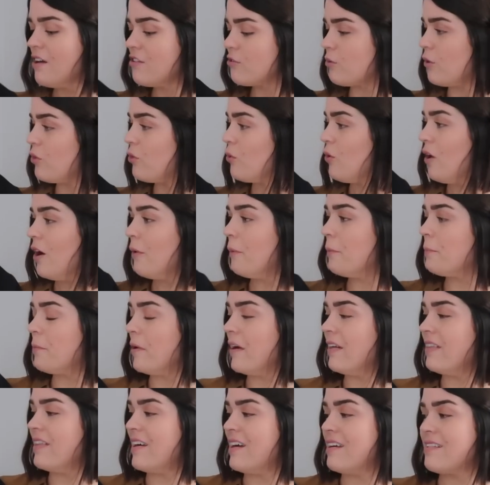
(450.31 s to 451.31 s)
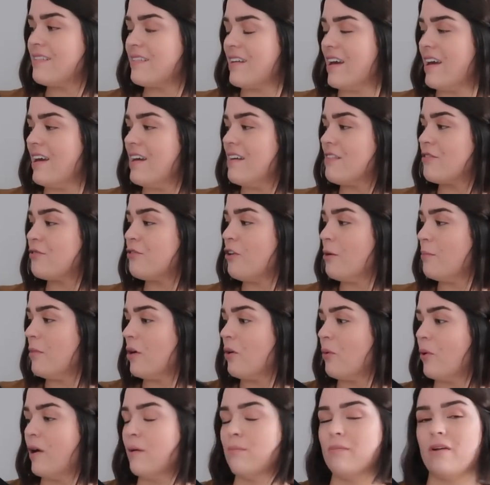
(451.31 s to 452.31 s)
So I thought I would bring this. It is from
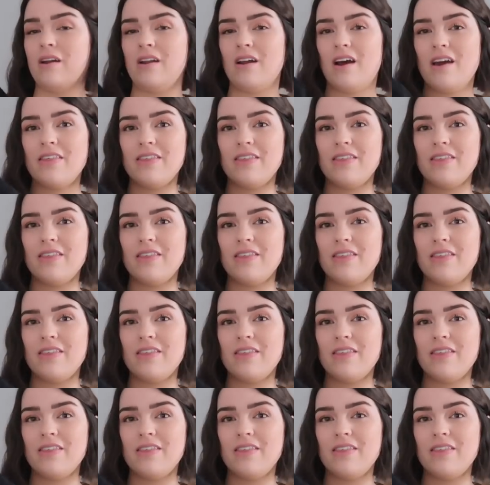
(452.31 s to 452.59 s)
Equipment.